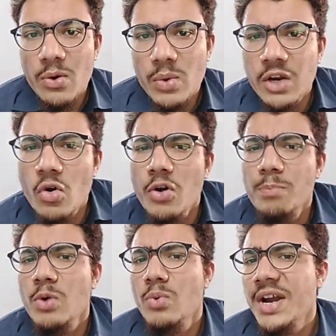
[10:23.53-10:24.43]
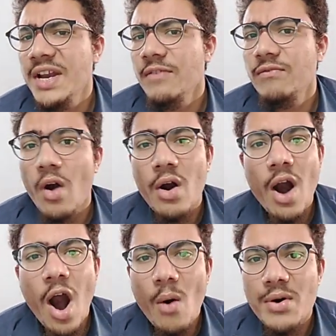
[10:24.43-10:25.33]
We could be waiting for
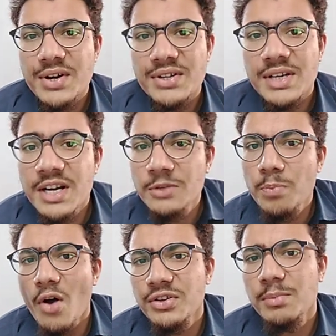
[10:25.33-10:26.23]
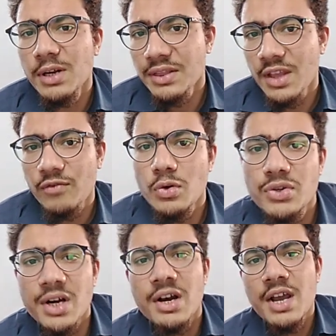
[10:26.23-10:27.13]
hours. It is possible in the
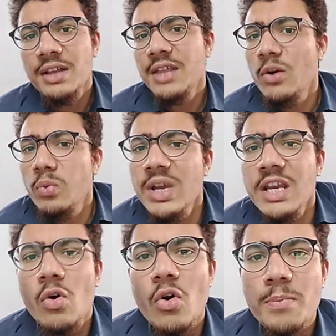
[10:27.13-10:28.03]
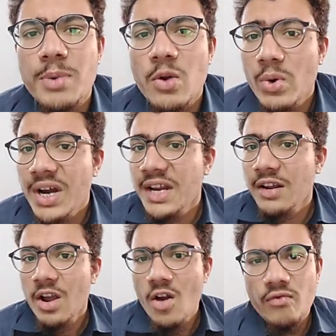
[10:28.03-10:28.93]
future that we could be
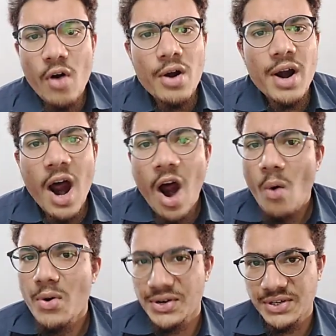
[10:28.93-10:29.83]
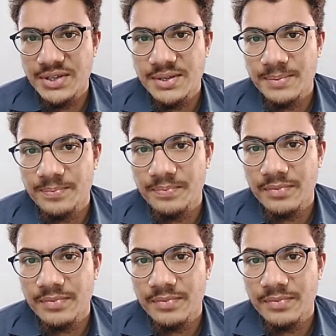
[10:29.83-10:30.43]
waiting for hours.